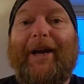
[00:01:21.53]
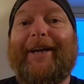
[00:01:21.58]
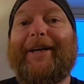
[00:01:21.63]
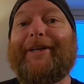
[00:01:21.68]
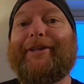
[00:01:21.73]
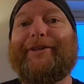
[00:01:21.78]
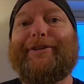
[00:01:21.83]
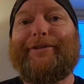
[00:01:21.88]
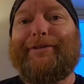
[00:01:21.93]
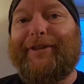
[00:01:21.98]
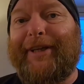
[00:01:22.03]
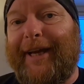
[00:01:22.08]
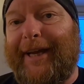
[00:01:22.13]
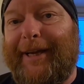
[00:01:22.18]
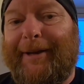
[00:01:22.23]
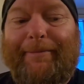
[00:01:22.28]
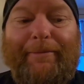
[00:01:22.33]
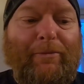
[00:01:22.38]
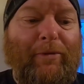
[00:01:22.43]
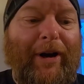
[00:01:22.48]
I hear you
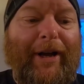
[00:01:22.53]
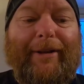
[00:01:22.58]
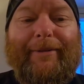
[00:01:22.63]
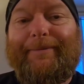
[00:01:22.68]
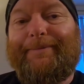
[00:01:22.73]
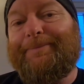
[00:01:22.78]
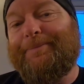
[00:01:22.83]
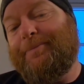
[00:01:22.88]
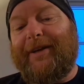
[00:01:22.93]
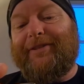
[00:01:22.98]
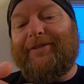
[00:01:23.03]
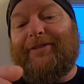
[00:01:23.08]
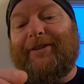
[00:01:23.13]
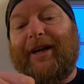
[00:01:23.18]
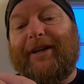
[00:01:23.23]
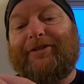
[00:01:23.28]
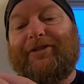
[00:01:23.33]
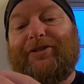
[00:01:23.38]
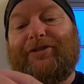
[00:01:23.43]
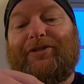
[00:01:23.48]
say. Well, it's
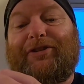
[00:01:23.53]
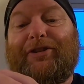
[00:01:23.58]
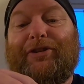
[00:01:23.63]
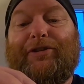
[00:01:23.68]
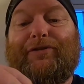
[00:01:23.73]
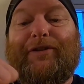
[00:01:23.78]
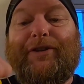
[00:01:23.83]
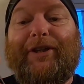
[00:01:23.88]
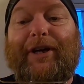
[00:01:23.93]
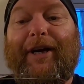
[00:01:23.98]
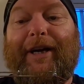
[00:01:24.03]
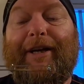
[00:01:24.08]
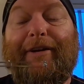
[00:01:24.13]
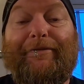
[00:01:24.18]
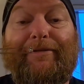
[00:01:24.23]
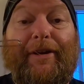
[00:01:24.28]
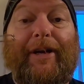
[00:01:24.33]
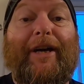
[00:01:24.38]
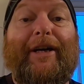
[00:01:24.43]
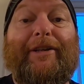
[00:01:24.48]
not just used for tying
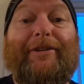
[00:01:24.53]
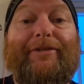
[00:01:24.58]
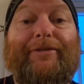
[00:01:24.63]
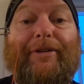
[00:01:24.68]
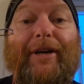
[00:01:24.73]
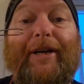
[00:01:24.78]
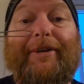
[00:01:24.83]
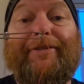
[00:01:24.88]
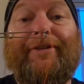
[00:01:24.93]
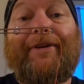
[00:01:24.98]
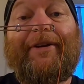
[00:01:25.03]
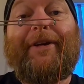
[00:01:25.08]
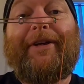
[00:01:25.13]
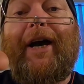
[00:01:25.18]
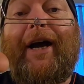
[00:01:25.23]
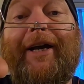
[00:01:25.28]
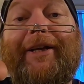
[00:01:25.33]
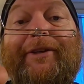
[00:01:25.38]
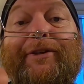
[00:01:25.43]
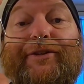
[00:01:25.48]
flies, right?
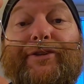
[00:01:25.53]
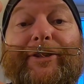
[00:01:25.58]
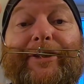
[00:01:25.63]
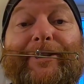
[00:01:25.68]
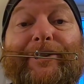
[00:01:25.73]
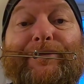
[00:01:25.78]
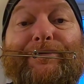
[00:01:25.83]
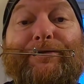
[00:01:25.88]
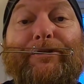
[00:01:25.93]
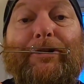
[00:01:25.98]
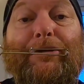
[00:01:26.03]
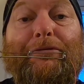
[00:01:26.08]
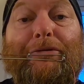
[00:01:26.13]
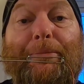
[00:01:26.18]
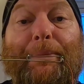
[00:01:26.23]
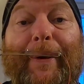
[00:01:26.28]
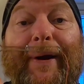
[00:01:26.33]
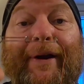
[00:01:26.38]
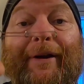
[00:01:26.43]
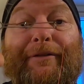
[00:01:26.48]
I use this for
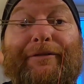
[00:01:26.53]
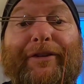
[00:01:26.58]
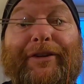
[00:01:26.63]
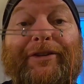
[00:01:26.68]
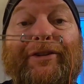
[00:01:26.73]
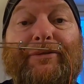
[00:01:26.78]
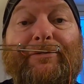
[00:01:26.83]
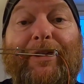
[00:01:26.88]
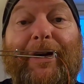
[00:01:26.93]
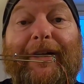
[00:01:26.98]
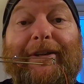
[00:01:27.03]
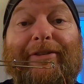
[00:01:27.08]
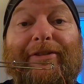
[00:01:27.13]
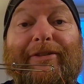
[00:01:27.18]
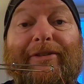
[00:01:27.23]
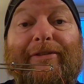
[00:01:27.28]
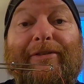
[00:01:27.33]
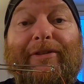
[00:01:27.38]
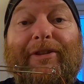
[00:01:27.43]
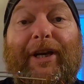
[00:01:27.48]
repairing fishing
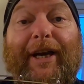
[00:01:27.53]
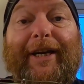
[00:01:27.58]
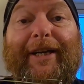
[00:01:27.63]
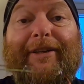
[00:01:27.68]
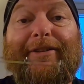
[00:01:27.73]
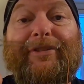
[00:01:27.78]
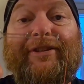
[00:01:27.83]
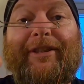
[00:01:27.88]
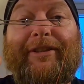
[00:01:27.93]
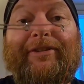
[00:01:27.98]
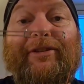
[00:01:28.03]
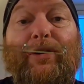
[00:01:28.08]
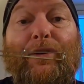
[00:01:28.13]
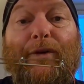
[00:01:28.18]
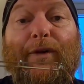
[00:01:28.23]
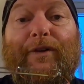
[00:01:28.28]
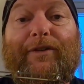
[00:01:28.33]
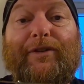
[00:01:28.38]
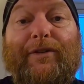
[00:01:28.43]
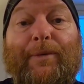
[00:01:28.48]
rods, tying assist
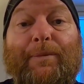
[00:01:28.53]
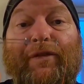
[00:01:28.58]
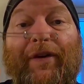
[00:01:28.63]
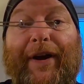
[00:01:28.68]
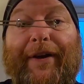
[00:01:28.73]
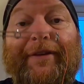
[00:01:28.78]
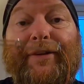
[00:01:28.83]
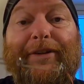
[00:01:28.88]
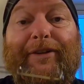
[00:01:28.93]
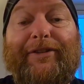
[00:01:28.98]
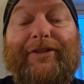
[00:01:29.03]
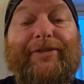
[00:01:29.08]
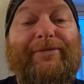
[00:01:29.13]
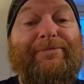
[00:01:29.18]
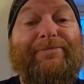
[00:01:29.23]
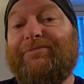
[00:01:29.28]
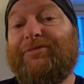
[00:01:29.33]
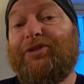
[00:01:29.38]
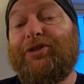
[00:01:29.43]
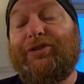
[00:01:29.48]
hooks, feathers,
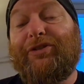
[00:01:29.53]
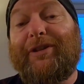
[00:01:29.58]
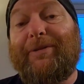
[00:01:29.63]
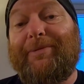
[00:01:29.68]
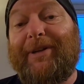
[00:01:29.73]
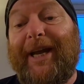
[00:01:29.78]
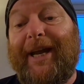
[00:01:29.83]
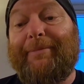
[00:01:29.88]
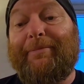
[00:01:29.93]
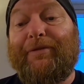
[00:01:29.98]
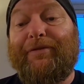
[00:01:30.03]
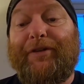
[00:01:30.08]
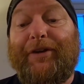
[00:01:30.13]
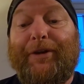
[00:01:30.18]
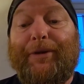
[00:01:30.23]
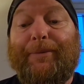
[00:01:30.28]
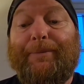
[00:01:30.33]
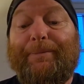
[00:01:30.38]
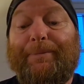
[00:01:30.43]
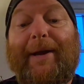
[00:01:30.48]
just to name a
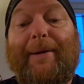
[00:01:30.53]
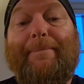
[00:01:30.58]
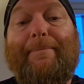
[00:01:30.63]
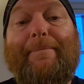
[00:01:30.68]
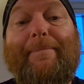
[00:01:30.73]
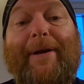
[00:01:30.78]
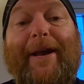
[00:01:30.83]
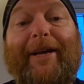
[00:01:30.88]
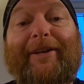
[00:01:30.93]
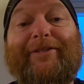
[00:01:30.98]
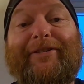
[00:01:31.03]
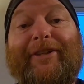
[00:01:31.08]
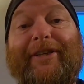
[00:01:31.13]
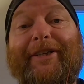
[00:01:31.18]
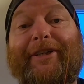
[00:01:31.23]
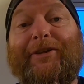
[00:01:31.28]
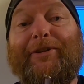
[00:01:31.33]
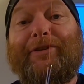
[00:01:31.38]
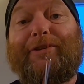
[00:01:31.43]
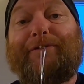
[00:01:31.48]
few. Amazingly
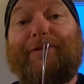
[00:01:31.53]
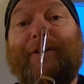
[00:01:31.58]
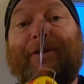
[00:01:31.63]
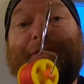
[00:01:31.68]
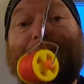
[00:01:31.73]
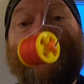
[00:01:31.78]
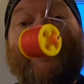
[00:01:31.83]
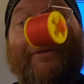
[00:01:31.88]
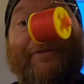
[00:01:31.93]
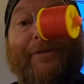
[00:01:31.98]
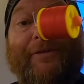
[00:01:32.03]
useful.